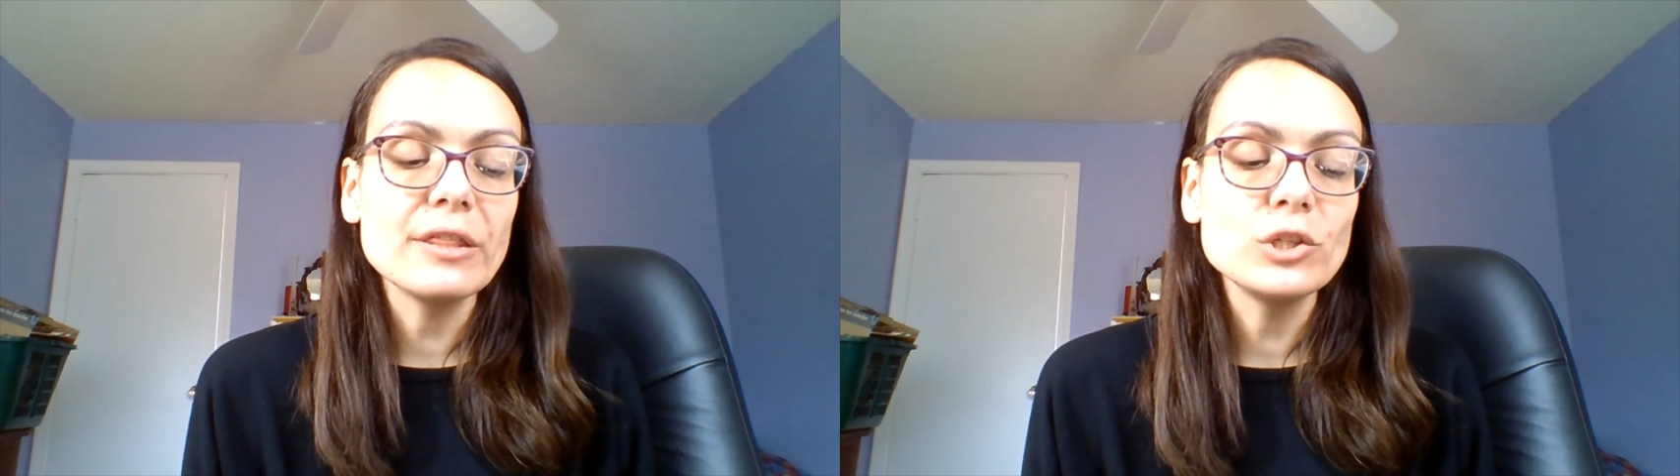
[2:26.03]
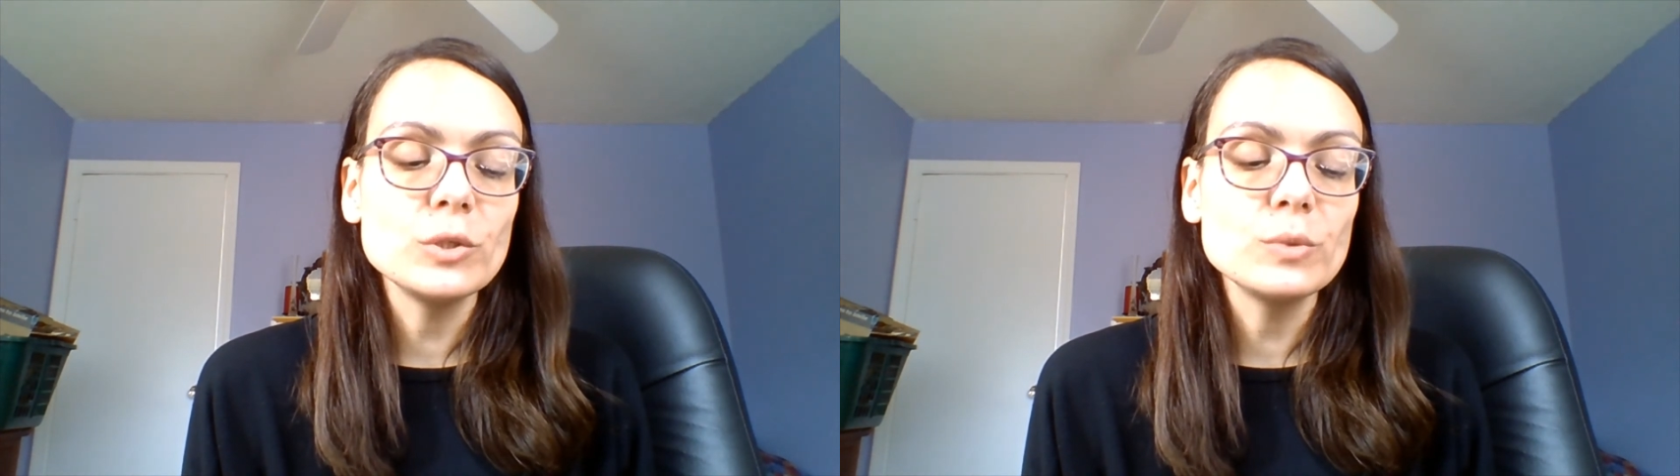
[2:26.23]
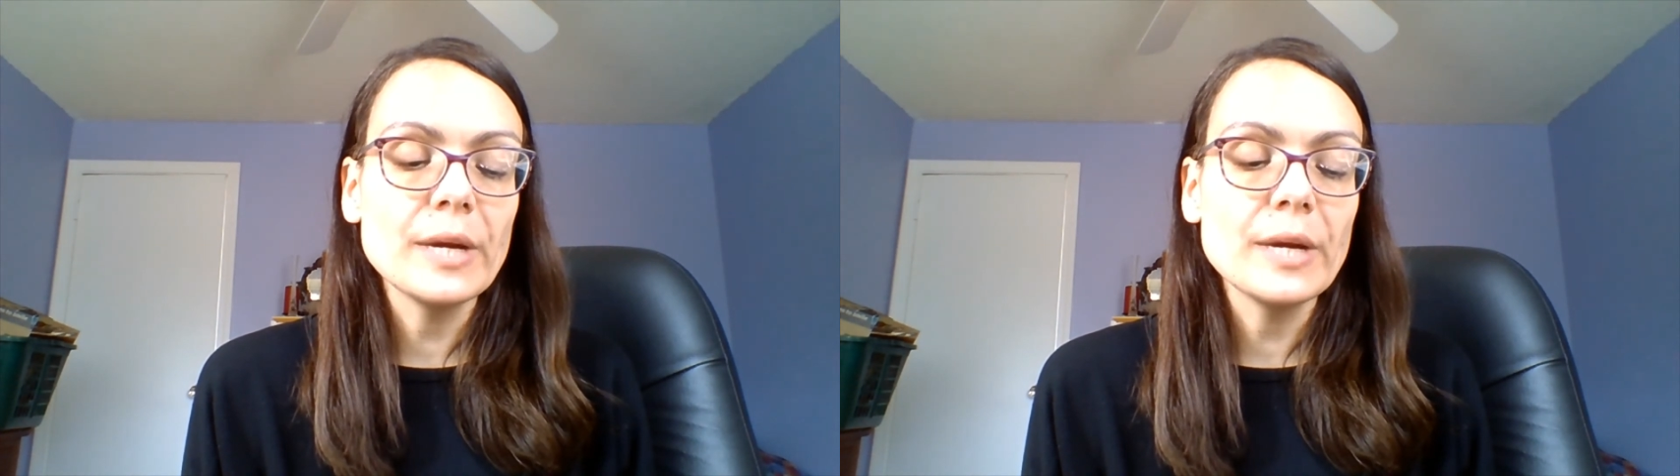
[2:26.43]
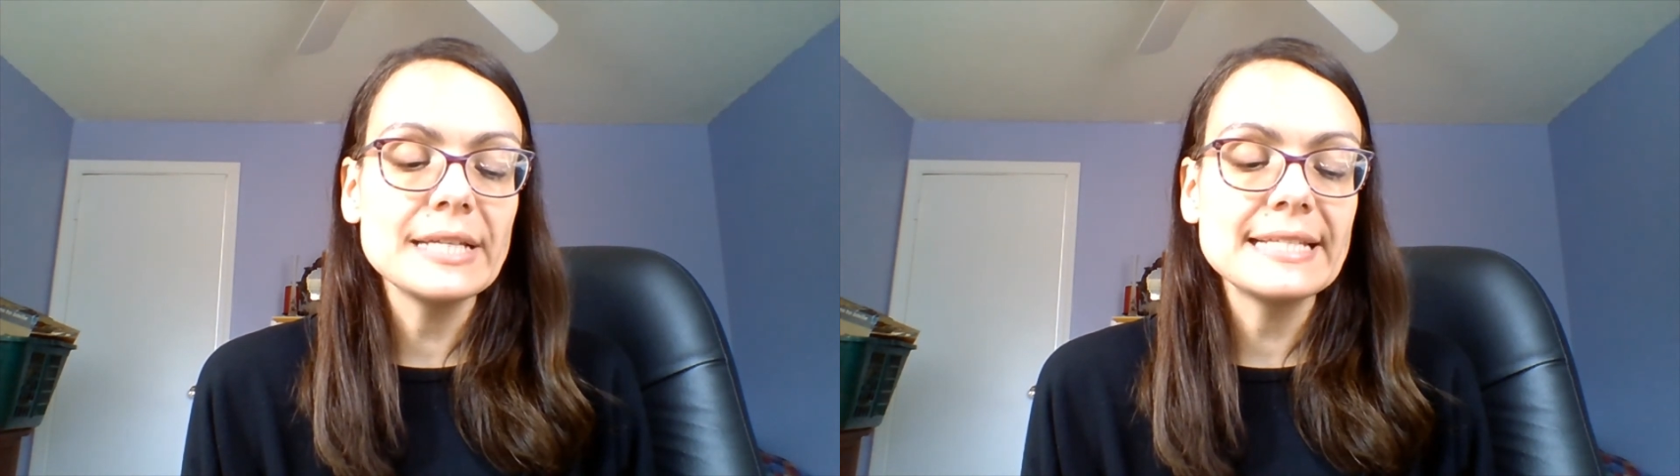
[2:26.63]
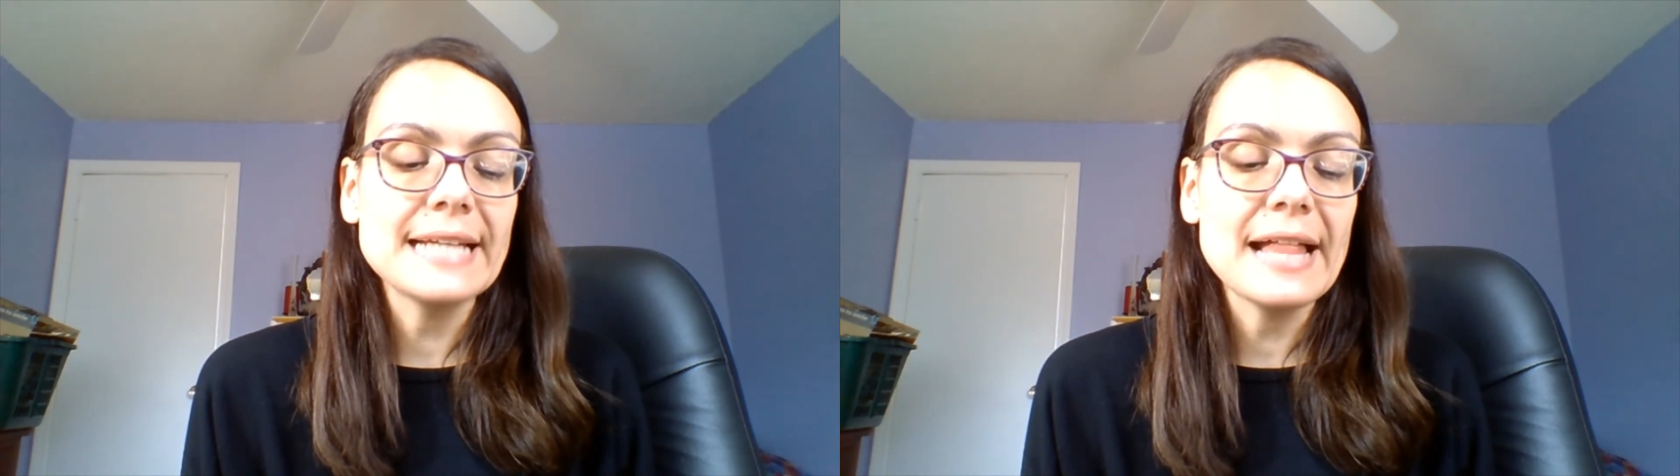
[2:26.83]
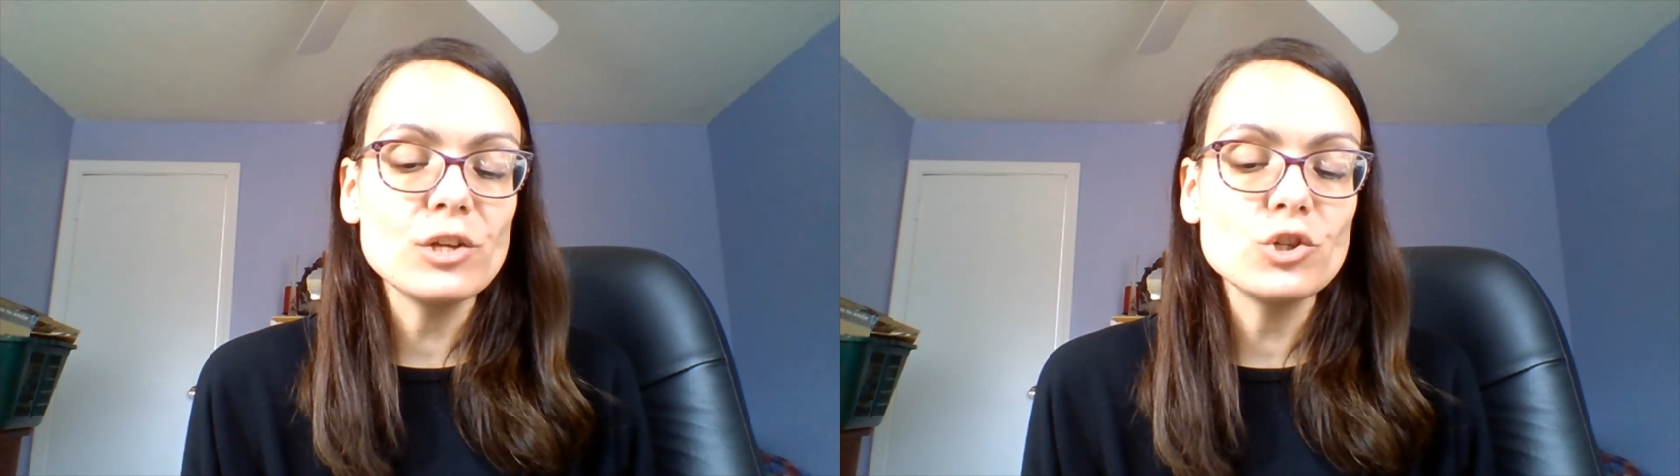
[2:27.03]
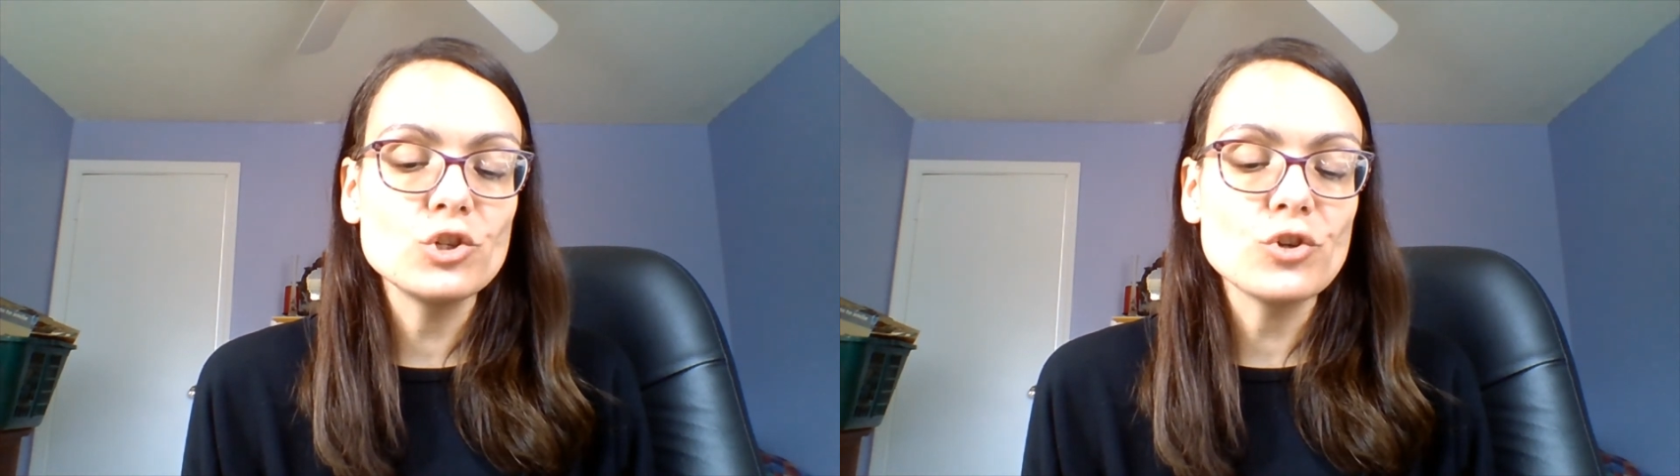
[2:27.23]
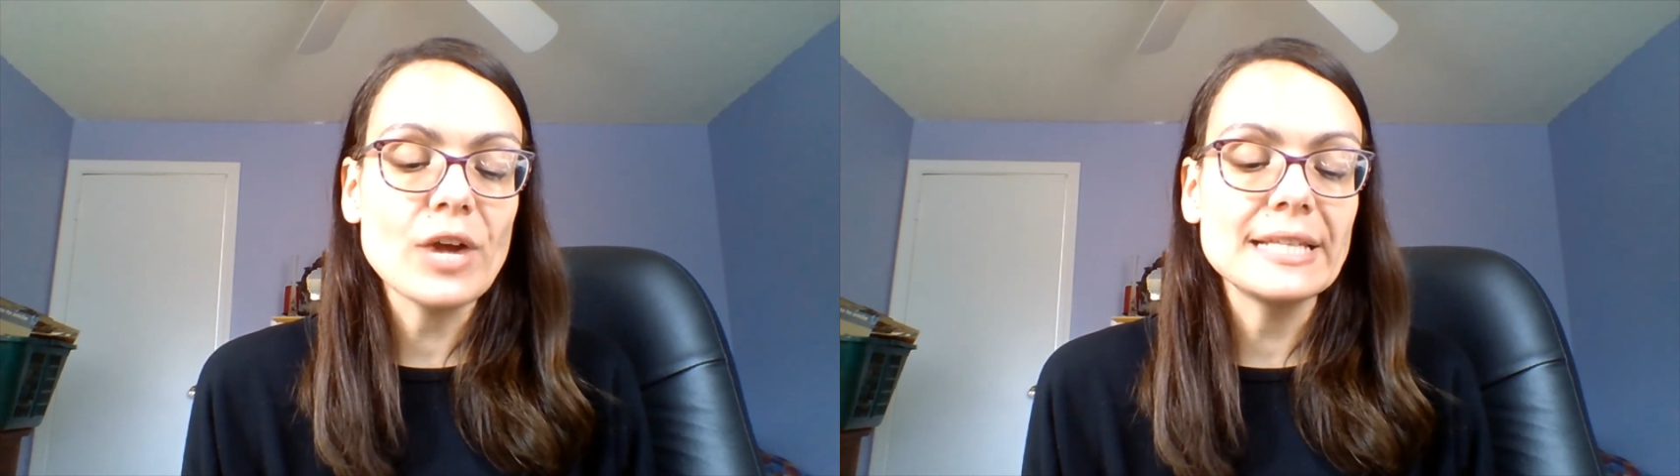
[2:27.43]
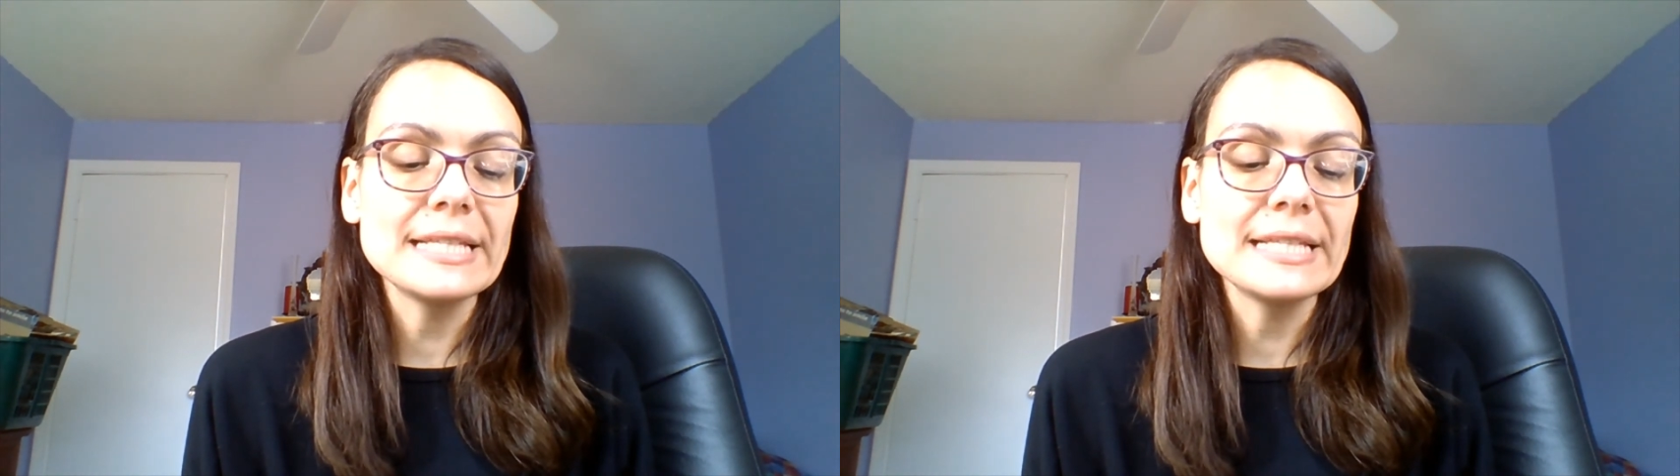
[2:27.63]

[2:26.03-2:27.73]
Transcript: She was wearing a stylish dress